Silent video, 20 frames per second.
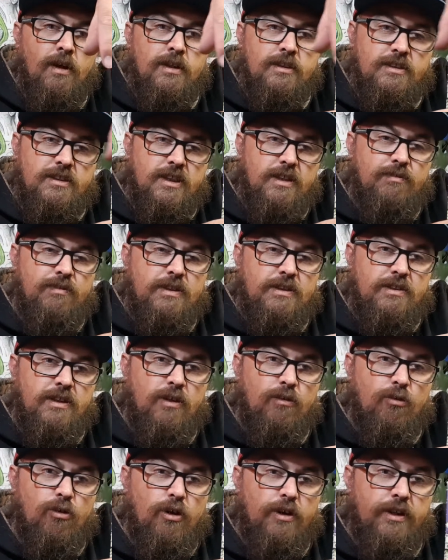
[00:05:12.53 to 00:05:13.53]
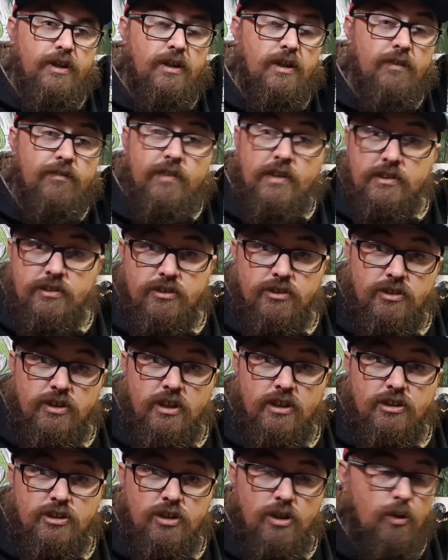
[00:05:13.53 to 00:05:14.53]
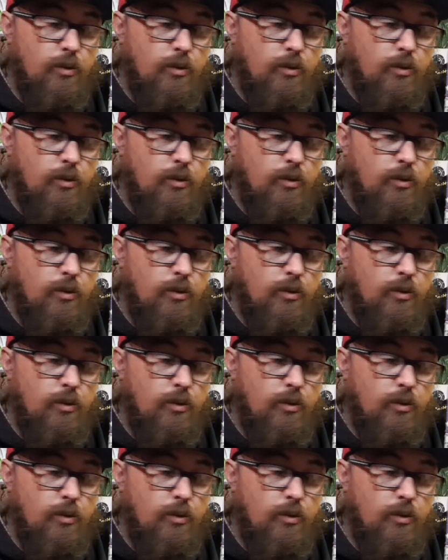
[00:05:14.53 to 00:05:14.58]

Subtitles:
See if there's any writing. If there's a signature,